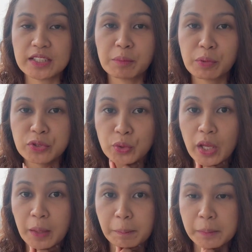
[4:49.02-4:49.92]
able to
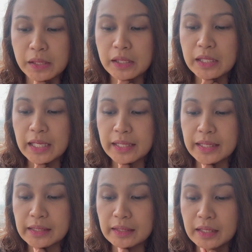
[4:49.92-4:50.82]
help me
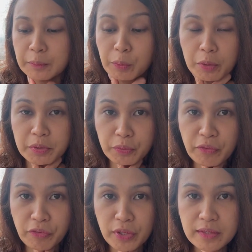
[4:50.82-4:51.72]
get an employment
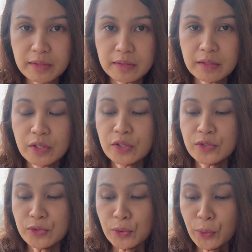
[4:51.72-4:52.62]
reference.
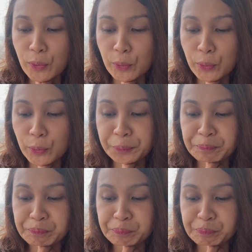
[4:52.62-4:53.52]
So
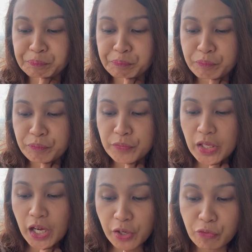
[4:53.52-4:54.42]

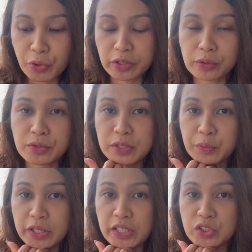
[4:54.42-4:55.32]
I've worked closely with
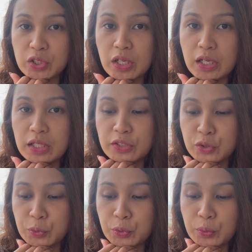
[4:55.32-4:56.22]
the HR
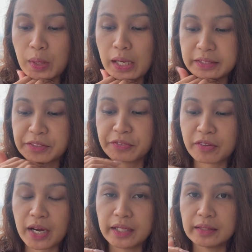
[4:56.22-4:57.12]
to
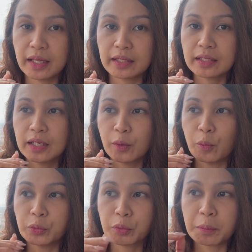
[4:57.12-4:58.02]
define like
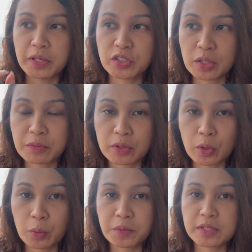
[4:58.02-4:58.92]
what were my job
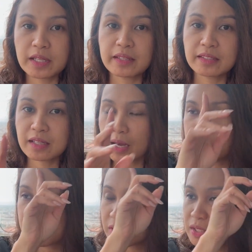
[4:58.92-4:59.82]
scopes at that time,
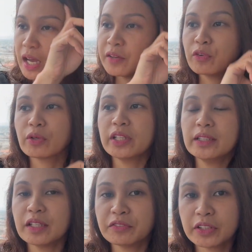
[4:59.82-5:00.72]
because I've already left the